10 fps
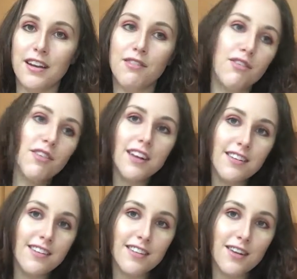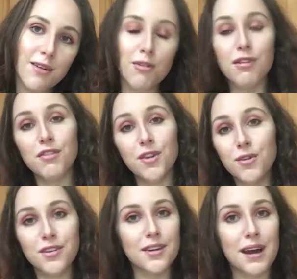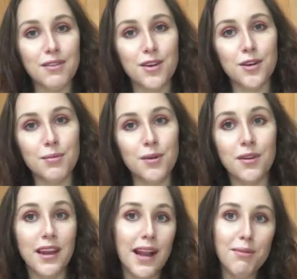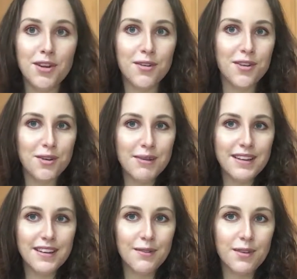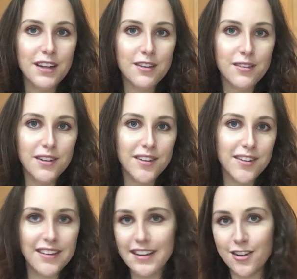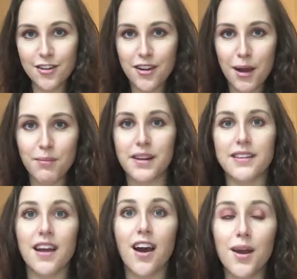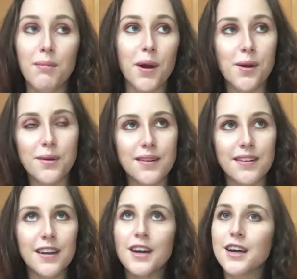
And if you think she's cute, or if you also have a cockapoo, then let me know in the comments, and we can stalk each other's Instagram, because I post